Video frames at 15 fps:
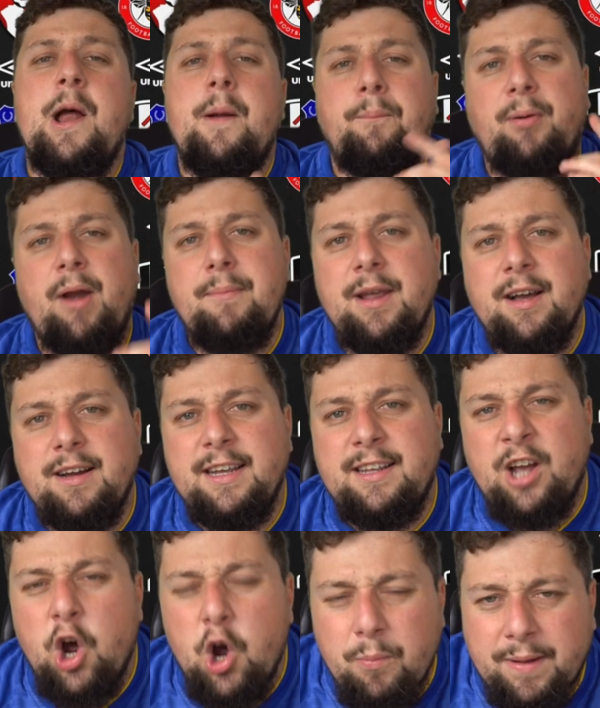Premier League
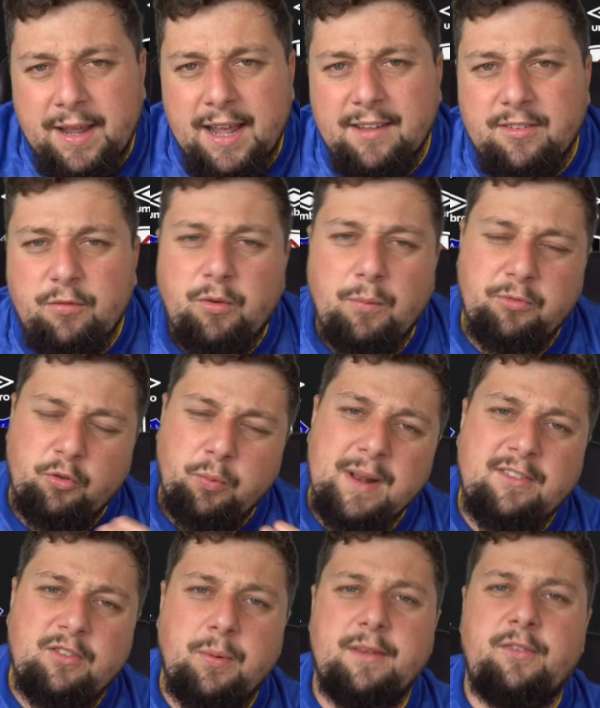home kits from
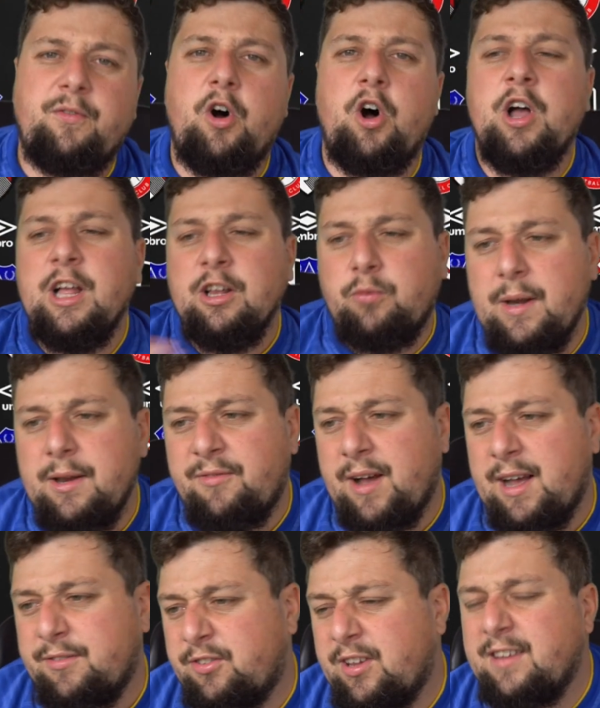
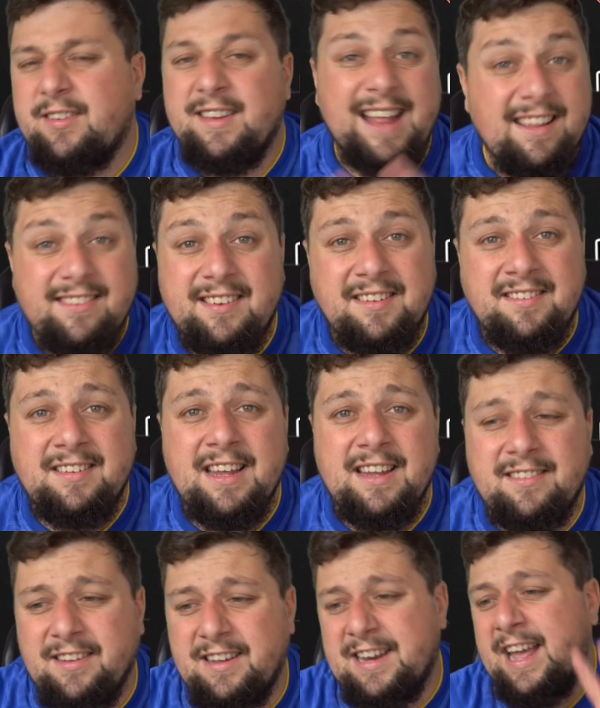2024-25 season. That's this
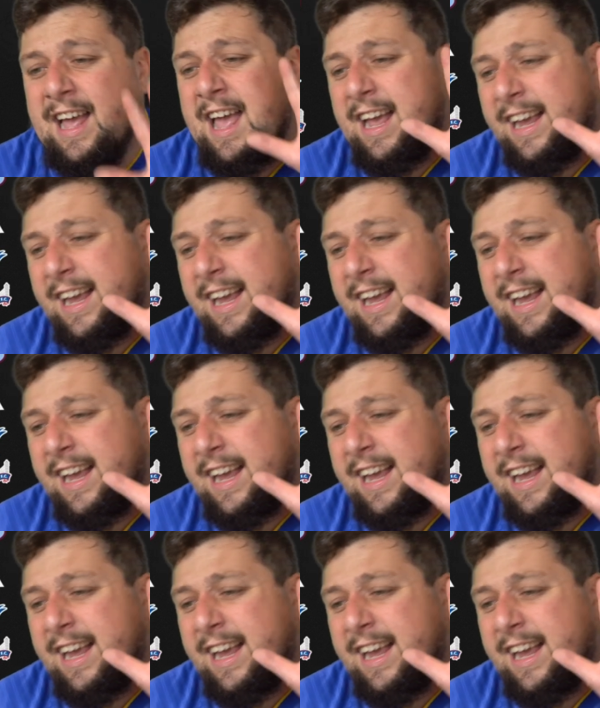season.